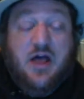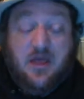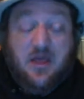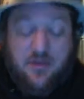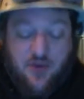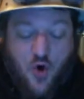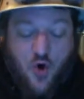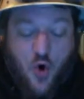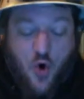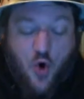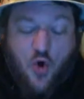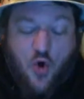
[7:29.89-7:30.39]

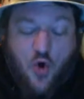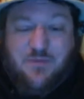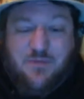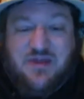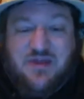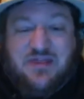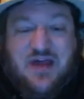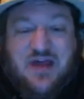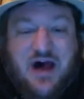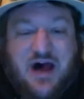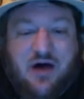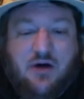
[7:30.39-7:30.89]
the whole
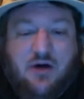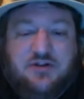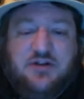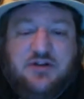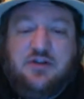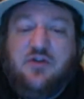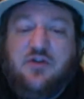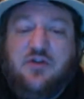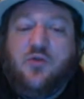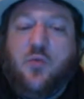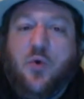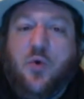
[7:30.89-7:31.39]
mythology
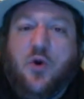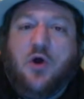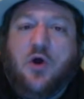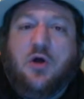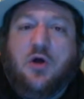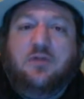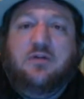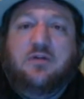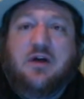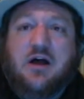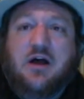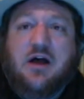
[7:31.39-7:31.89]
in the
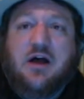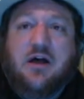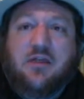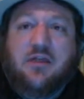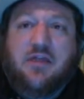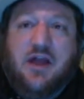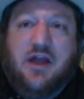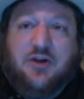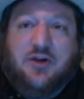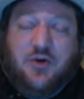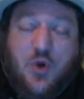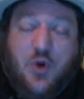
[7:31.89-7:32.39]
world
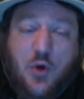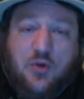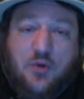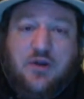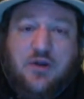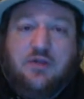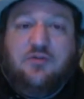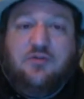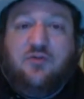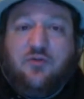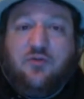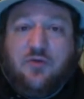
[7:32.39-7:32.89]
that
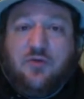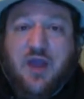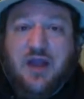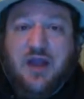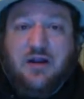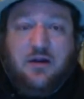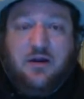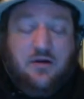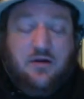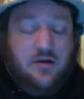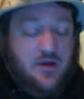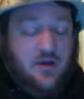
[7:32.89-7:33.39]
Tolkien
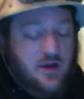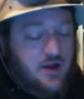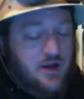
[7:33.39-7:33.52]
created,